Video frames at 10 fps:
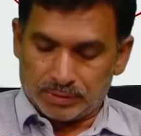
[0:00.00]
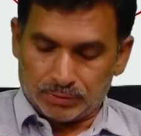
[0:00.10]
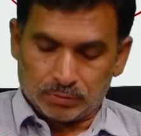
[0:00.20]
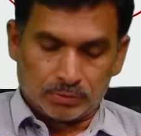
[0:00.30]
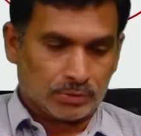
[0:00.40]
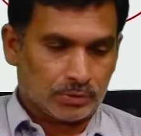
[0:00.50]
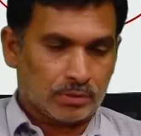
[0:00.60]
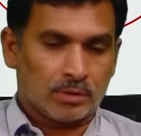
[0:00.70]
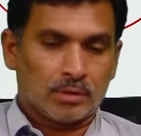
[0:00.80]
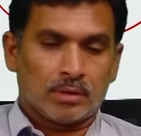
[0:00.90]
used
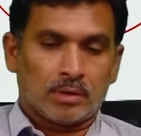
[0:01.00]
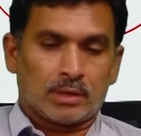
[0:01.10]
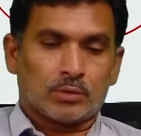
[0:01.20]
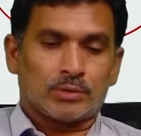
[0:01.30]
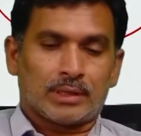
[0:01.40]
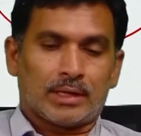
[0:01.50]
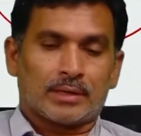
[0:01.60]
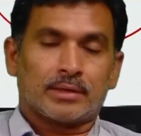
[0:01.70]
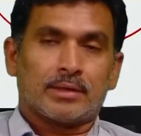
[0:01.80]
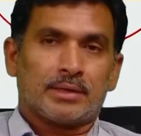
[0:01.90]
to
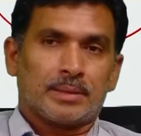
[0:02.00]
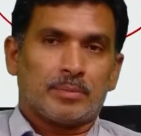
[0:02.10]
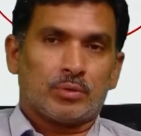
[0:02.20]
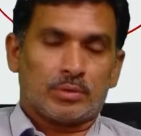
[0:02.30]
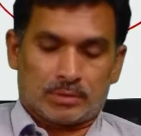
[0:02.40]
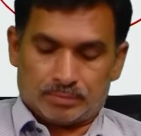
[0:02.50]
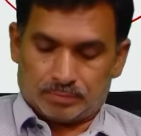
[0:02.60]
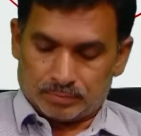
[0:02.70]
select an attribute,